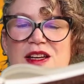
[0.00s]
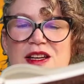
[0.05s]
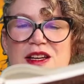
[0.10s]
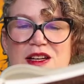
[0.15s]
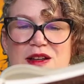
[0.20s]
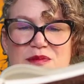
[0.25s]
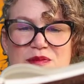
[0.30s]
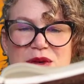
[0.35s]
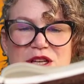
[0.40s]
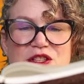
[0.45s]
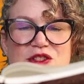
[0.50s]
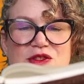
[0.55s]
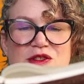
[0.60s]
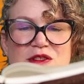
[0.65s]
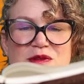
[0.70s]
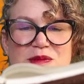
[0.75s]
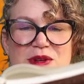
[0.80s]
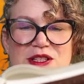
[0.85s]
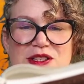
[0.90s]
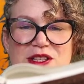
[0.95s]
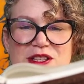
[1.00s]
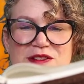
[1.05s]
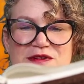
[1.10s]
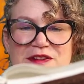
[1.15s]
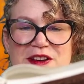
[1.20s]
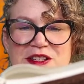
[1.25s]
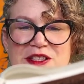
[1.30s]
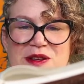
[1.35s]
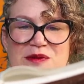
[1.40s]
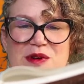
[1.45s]
Mr. and Mrs.
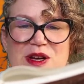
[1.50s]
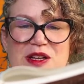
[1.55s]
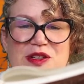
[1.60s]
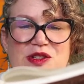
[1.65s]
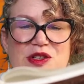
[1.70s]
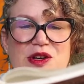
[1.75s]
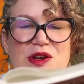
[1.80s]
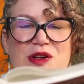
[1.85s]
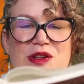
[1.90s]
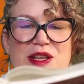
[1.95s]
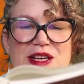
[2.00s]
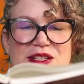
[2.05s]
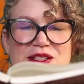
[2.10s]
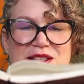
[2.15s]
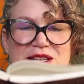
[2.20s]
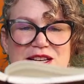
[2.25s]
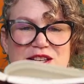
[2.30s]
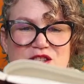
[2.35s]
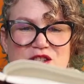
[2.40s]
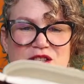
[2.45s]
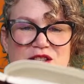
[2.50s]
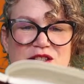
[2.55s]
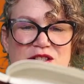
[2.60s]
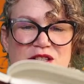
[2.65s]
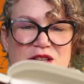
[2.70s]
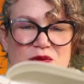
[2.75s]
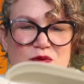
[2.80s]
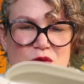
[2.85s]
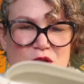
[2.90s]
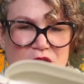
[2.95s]
Fezziwig took their stations,
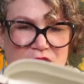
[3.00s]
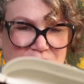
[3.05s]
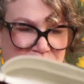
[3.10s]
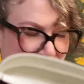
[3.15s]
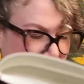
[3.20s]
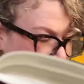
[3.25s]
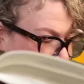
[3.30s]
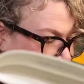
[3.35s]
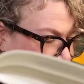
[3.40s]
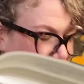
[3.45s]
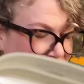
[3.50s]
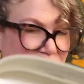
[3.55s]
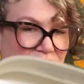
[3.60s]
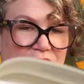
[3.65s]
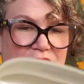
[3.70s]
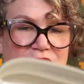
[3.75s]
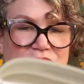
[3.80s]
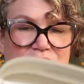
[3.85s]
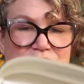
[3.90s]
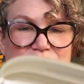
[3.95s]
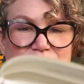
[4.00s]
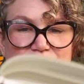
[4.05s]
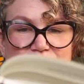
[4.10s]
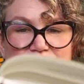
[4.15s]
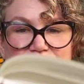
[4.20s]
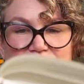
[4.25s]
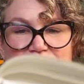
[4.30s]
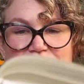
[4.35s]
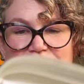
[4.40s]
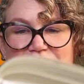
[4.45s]
one on either side the
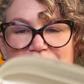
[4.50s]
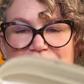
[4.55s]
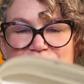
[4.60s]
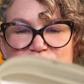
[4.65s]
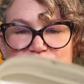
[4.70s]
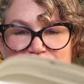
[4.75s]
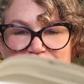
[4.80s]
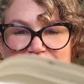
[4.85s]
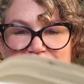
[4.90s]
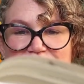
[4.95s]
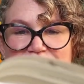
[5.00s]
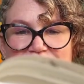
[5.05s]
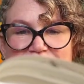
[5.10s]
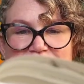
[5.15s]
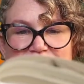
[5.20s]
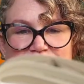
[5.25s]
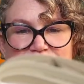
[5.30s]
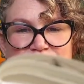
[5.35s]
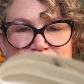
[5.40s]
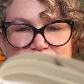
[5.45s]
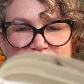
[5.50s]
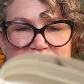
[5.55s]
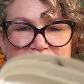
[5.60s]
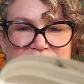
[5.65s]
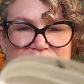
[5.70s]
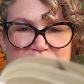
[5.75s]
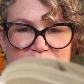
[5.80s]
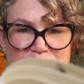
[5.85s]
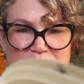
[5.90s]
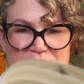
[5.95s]
door, and shaking hands with
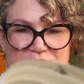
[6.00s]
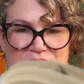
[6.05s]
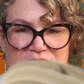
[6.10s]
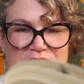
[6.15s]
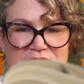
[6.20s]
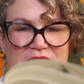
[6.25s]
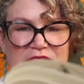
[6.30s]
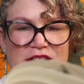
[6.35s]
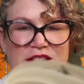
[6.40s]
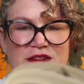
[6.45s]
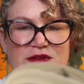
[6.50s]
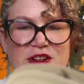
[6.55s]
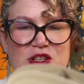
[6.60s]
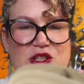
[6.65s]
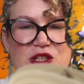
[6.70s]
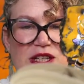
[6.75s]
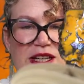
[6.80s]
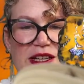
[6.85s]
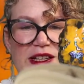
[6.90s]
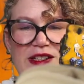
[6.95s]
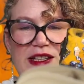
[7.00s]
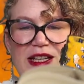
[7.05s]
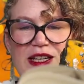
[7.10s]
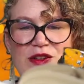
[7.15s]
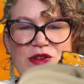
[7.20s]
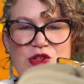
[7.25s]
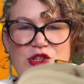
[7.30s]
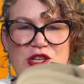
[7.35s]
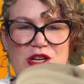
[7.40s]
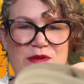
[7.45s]
every person individually as he
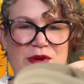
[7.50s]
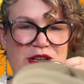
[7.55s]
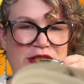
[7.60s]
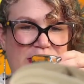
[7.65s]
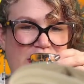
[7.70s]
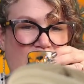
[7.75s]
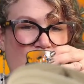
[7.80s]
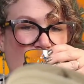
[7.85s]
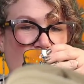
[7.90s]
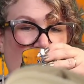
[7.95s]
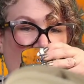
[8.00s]
or she went out,